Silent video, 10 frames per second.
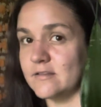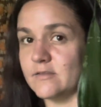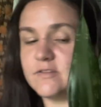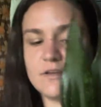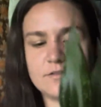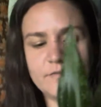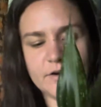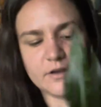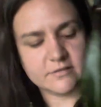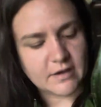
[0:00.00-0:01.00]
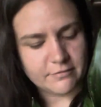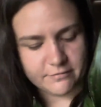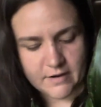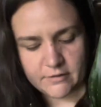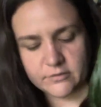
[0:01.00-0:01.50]
of Sansevierias I've
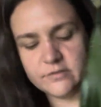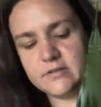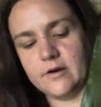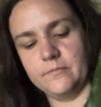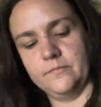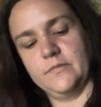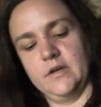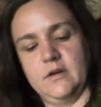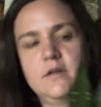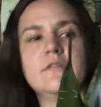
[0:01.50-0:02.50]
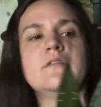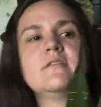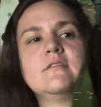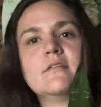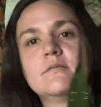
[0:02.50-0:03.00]
found. So this
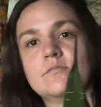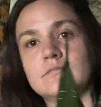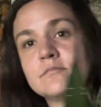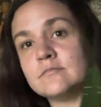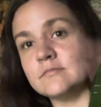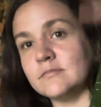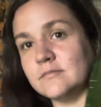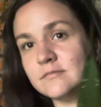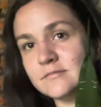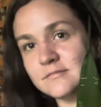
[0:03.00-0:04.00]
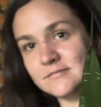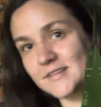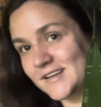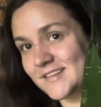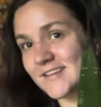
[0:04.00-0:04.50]
is
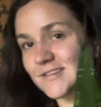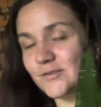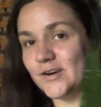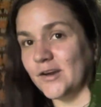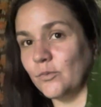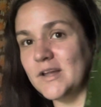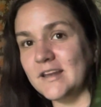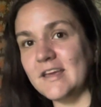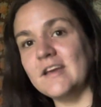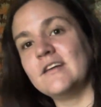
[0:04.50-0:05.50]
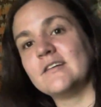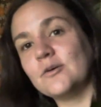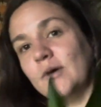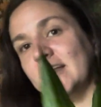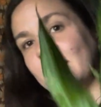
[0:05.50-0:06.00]
a Sansevieria Whitney,
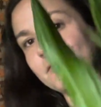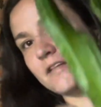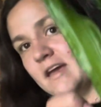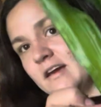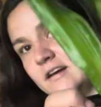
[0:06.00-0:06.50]
quite lovely.